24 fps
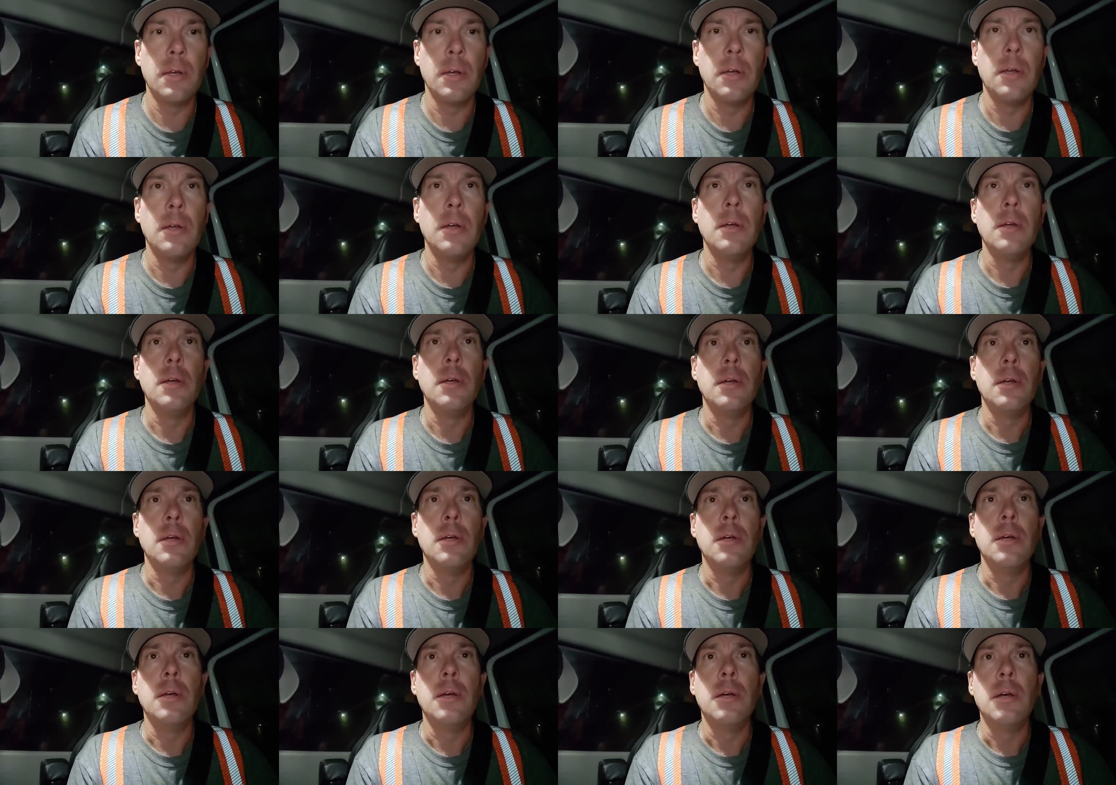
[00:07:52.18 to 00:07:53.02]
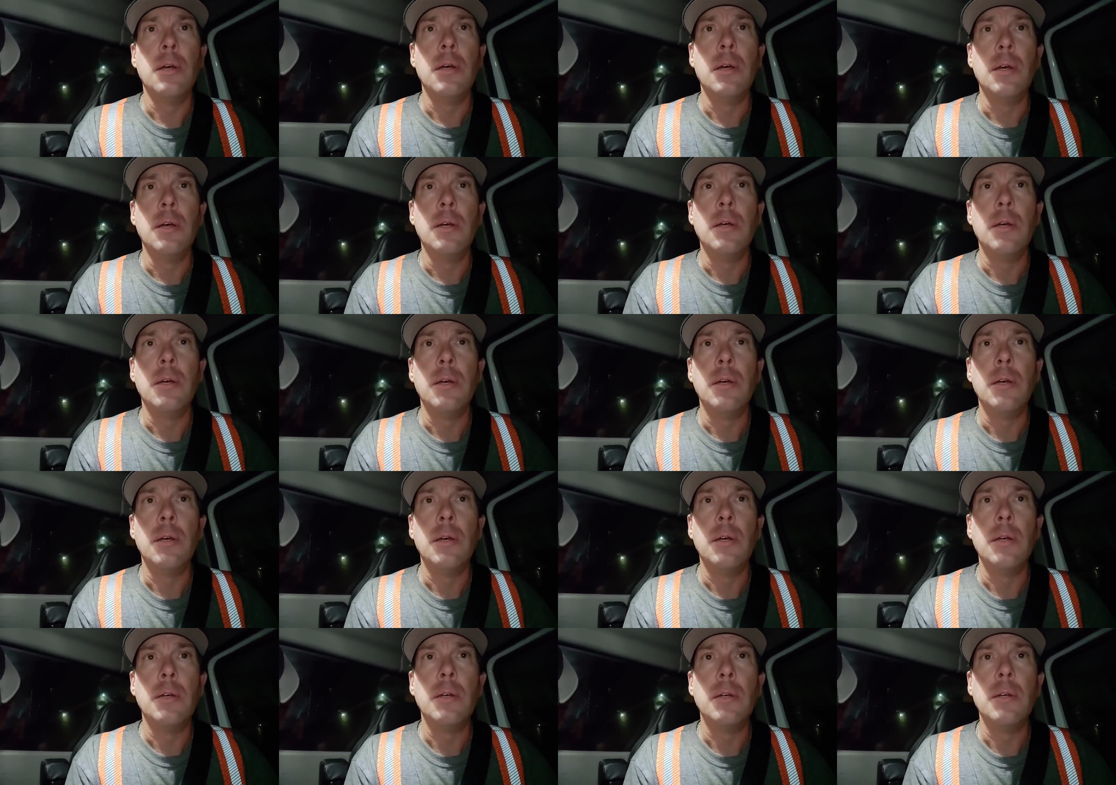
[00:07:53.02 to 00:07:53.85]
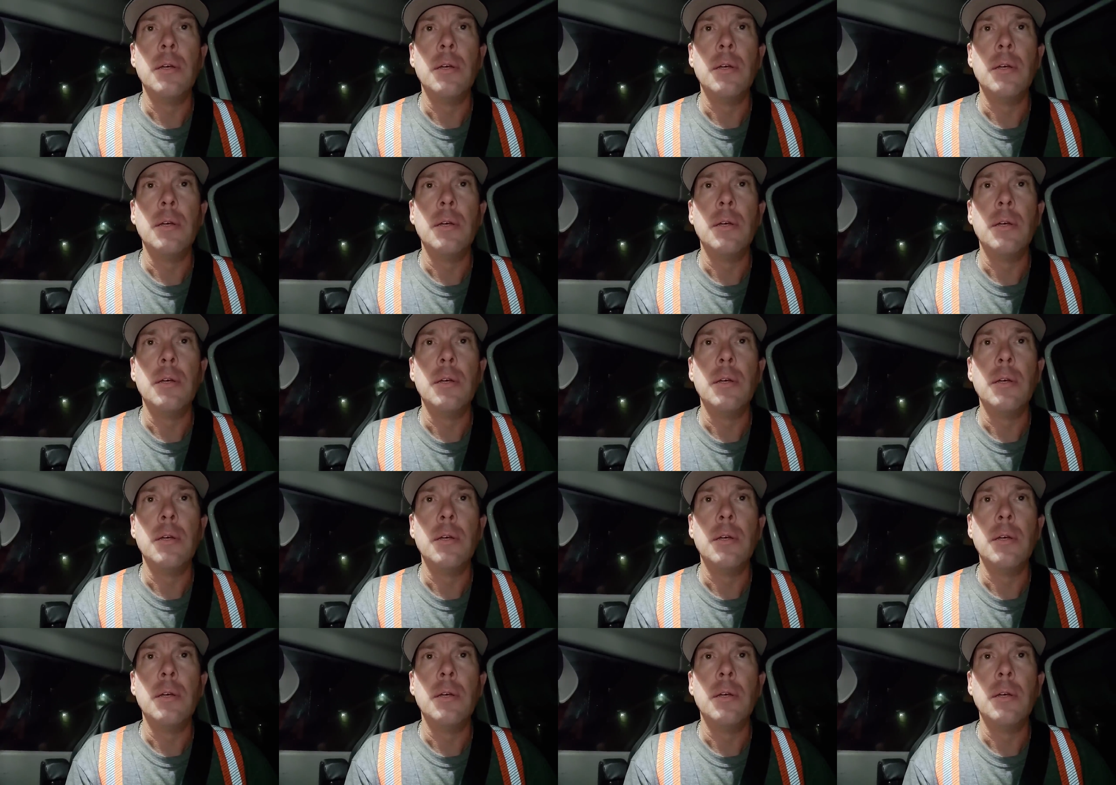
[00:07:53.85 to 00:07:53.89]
No one is speaking in this clip.